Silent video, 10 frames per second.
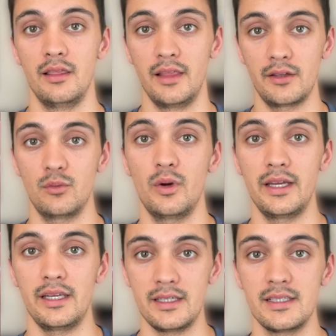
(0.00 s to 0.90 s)

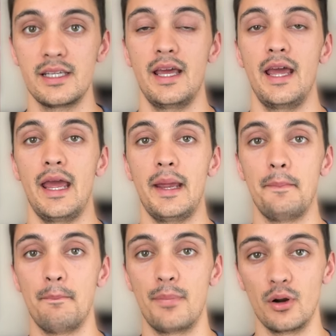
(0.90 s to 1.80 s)
Lethwei is a
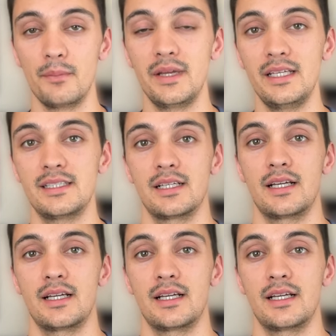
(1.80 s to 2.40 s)
Burmese